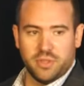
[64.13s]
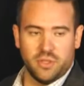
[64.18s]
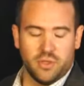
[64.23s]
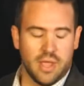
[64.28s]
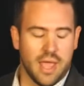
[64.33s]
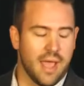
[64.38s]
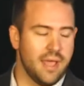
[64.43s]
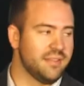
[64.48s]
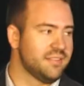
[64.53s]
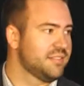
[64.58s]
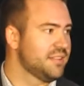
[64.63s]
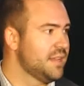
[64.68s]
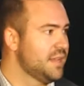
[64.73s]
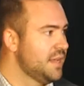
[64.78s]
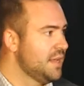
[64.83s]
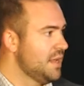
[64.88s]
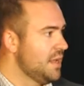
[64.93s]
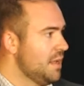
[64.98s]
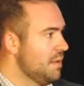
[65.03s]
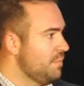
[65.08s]
with you guys,
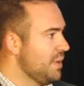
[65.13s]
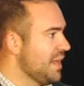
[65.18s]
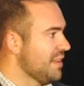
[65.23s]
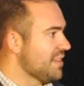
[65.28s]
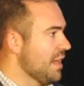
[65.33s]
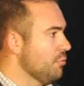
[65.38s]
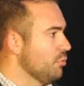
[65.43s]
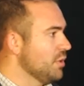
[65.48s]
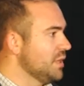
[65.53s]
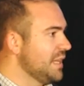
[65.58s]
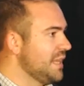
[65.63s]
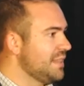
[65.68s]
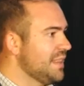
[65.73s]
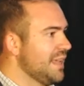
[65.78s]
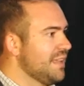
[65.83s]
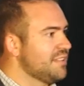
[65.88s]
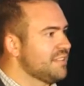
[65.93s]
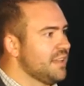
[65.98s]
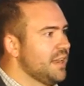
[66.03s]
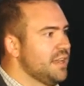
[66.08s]
because I really
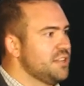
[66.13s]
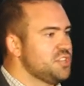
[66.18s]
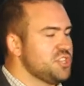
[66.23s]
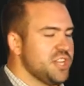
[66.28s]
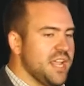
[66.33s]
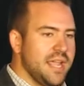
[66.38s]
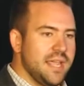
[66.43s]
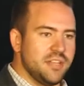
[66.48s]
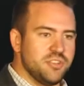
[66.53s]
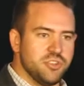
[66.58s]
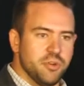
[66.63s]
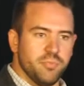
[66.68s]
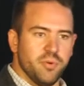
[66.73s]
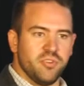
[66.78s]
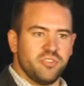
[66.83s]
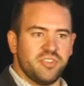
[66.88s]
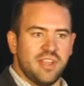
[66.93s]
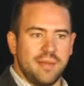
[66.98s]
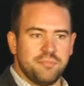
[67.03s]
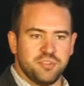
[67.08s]
think it's going to change your
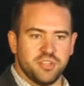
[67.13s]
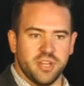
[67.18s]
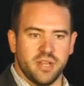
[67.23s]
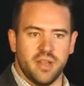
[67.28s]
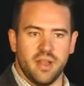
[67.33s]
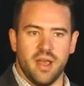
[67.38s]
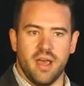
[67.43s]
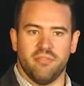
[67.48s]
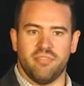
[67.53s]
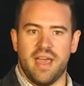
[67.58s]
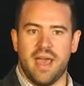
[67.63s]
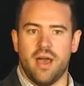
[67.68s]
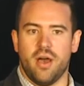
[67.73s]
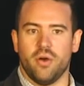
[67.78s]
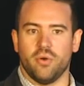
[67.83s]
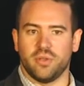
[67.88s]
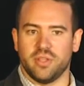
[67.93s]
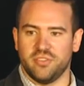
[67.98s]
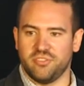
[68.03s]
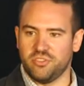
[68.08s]
perception of
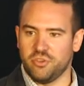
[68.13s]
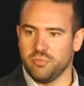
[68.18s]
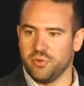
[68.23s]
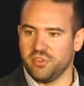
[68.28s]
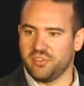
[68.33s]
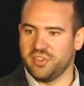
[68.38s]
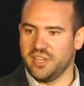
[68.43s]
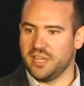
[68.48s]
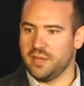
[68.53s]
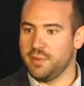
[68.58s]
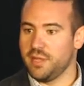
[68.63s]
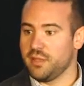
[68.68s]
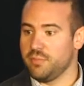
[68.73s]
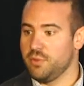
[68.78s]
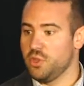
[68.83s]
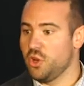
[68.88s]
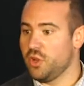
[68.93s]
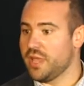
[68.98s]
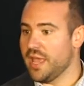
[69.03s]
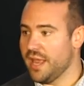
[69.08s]
how consumers need to be
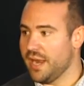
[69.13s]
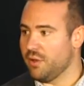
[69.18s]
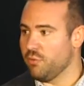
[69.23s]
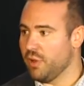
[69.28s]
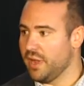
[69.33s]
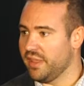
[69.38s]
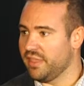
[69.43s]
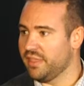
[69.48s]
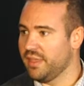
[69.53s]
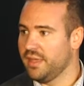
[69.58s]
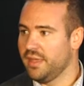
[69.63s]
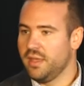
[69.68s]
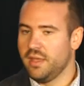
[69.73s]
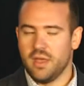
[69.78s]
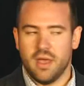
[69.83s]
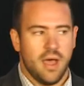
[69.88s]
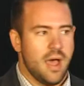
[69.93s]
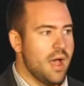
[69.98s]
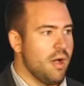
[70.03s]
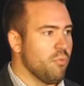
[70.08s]
communicated with
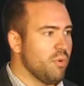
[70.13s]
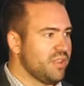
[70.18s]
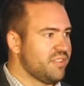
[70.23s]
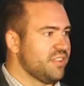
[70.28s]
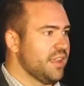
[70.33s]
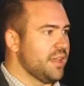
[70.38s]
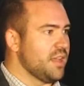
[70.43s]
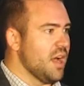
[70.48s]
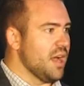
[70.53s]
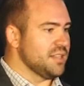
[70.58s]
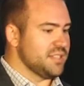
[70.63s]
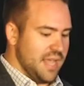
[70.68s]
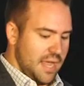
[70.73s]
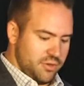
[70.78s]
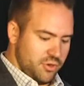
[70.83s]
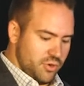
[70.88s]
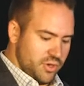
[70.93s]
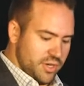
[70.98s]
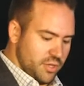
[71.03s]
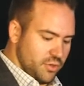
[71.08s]
once they
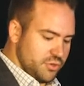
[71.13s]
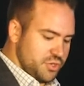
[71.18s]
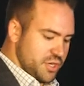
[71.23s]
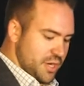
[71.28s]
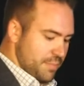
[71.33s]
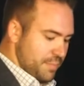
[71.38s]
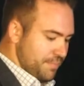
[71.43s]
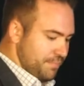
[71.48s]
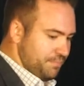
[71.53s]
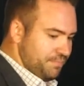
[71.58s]
contact your dealership.